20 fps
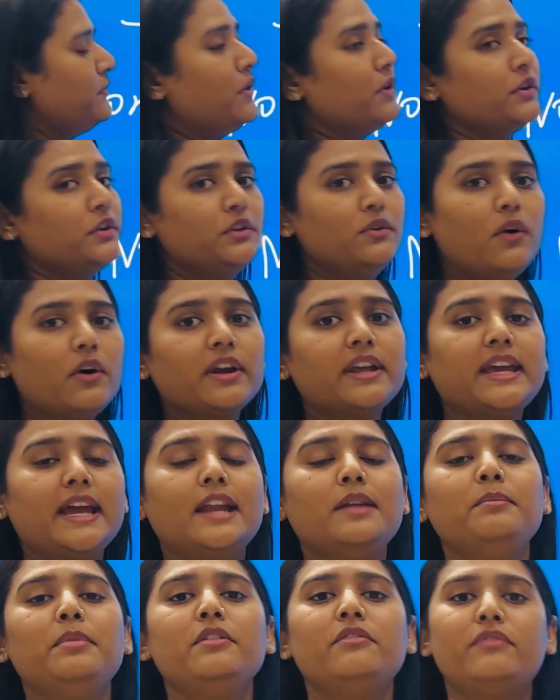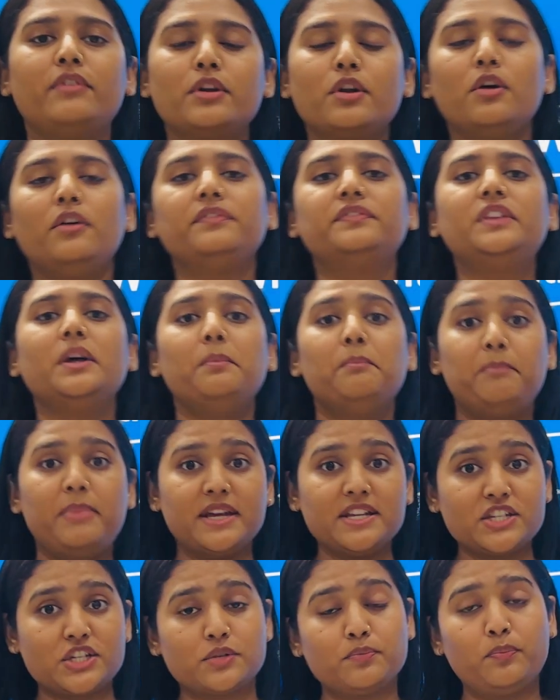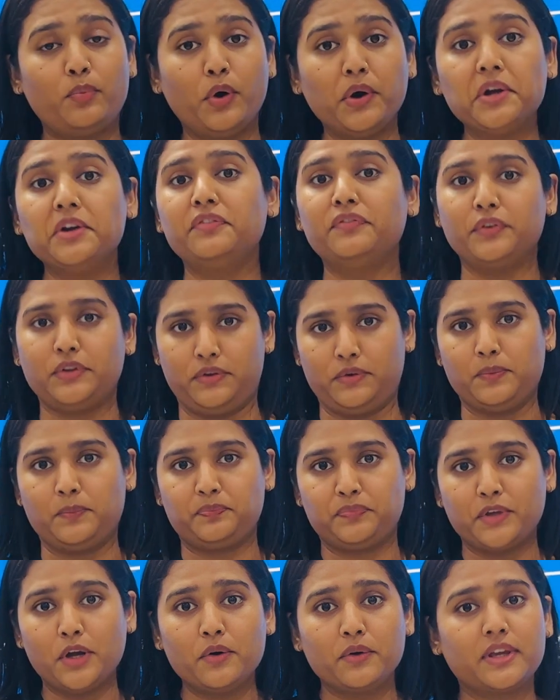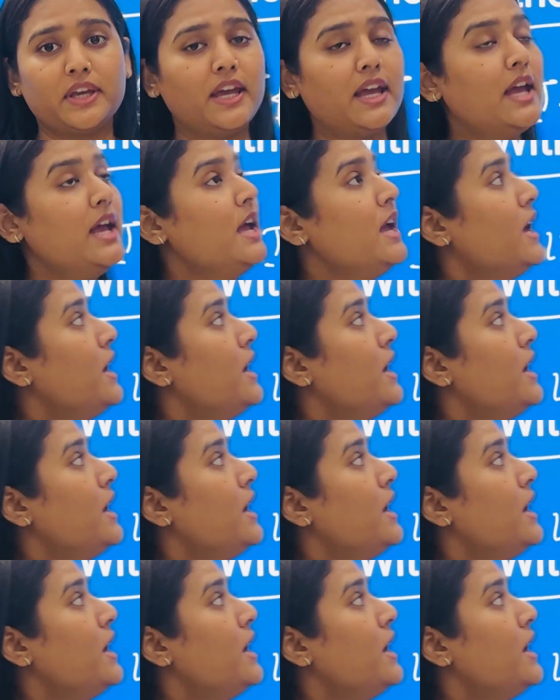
for you or can be one of the best point for you okay